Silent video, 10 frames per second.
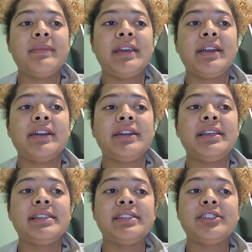There
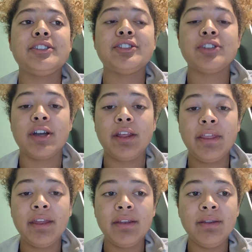is
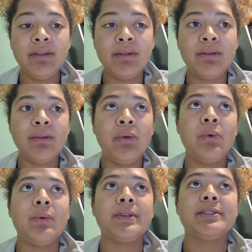Jonathan,
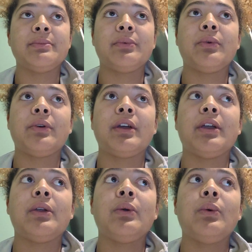who is the
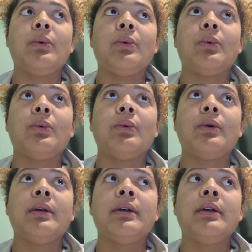boy who